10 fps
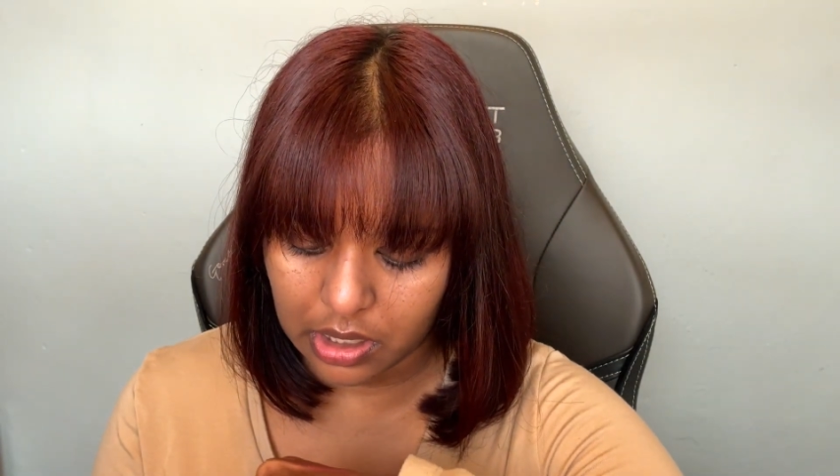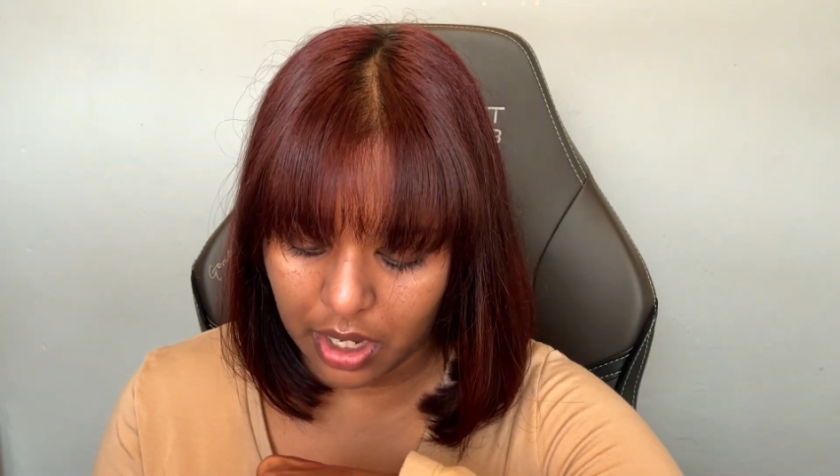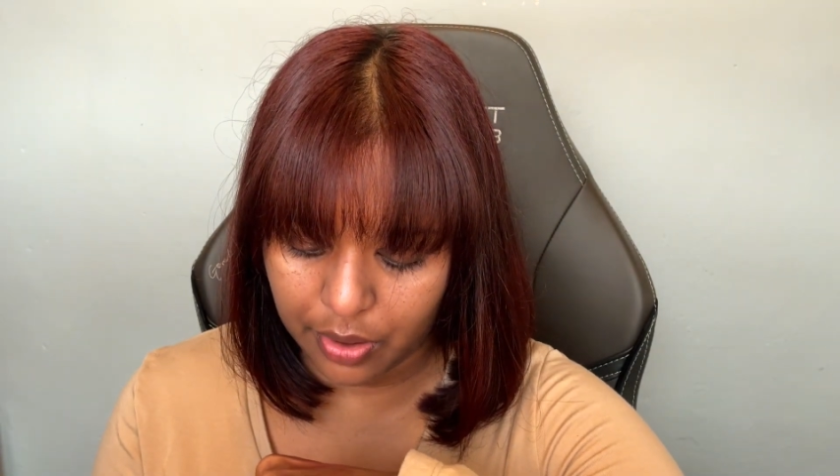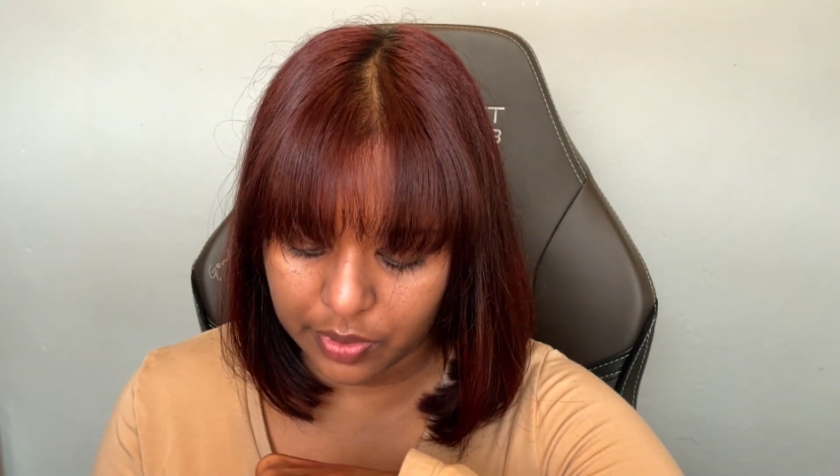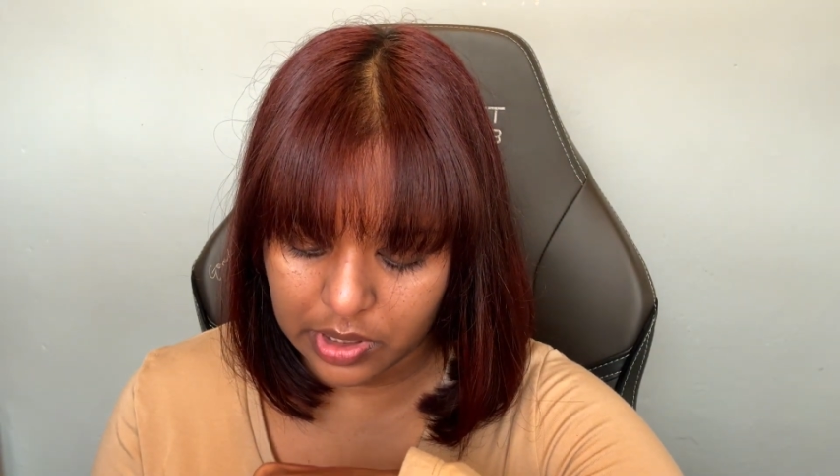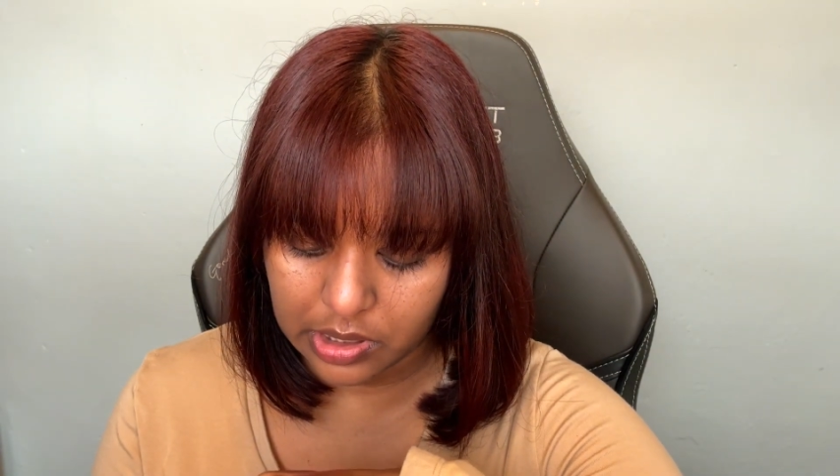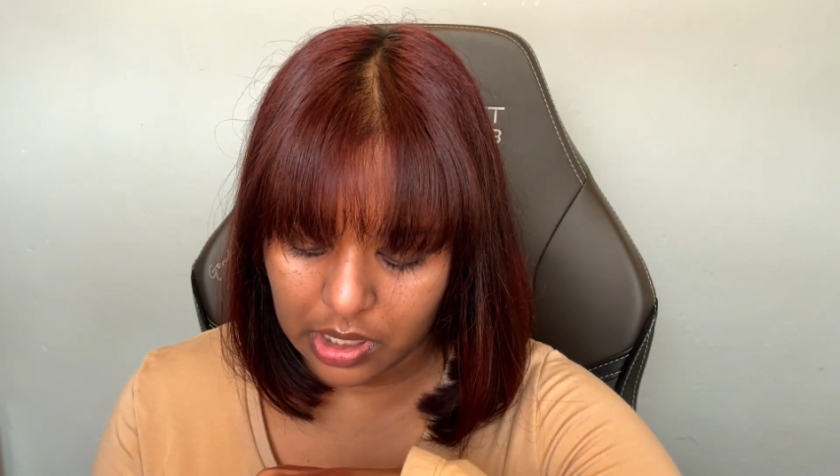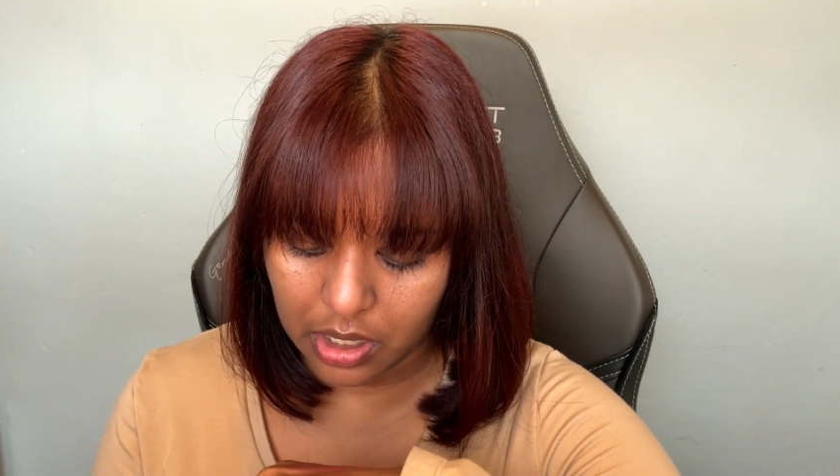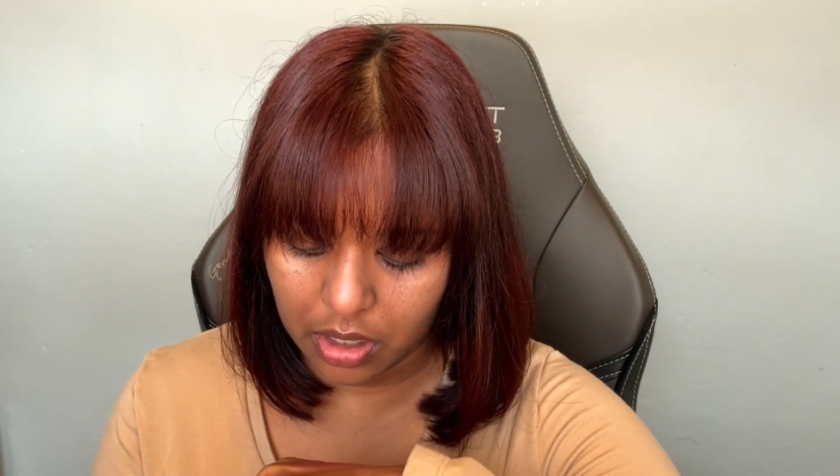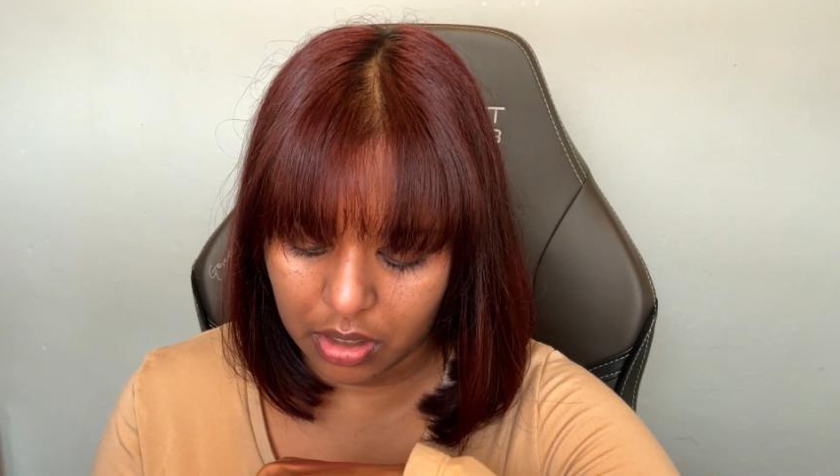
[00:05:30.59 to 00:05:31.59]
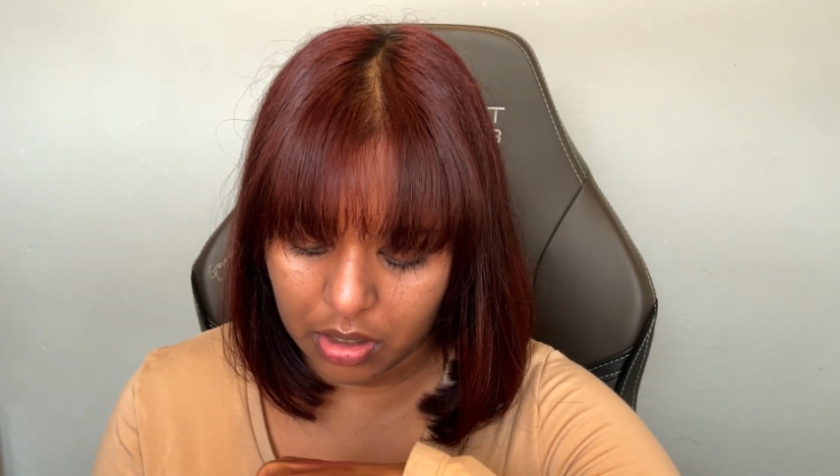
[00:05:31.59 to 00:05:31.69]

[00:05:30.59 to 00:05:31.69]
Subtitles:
I would say.